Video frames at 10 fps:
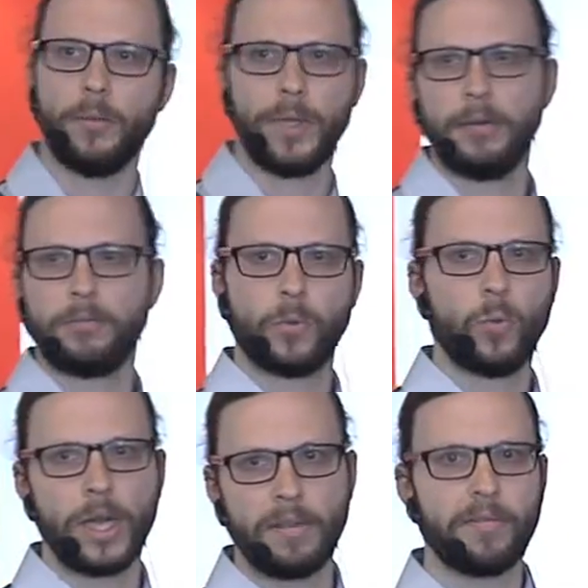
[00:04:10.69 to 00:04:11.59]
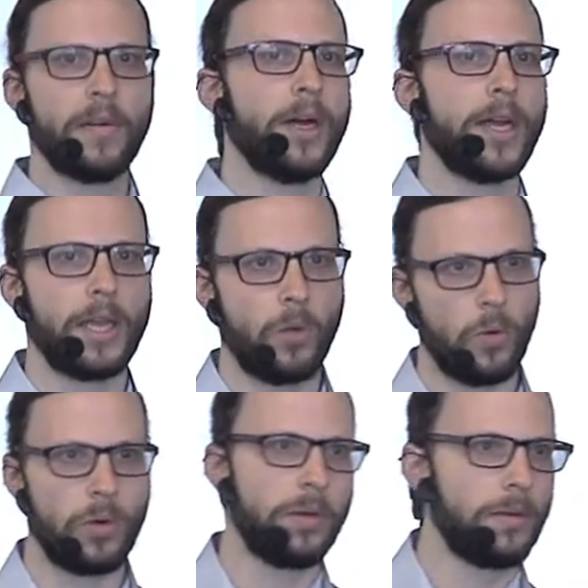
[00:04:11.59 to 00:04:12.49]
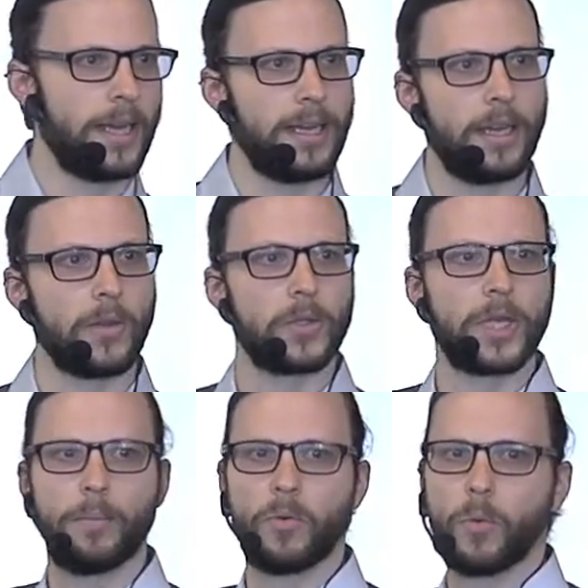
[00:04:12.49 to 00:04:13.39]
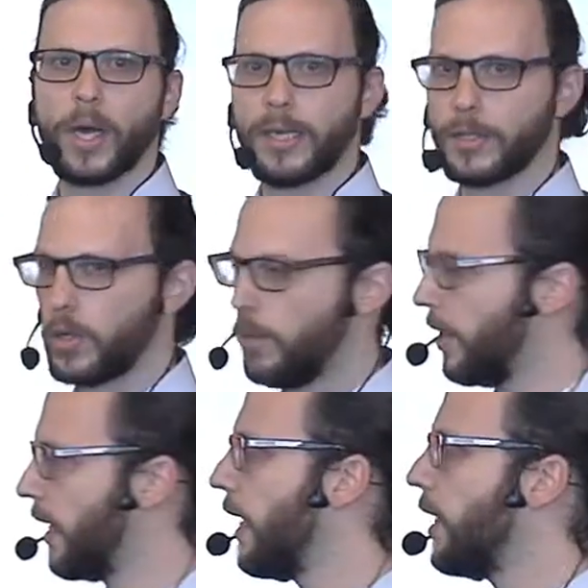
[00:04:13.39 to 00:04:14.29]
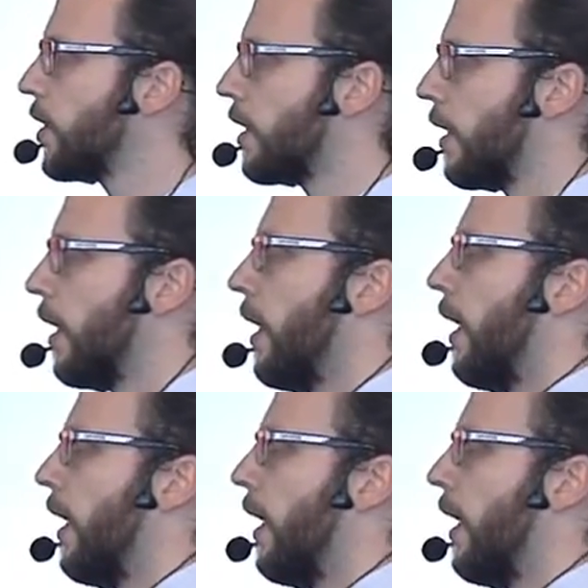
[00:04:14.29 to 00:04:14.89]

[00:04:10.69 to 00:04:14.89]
I mean, Wi-Fi or any other type of wireless communication.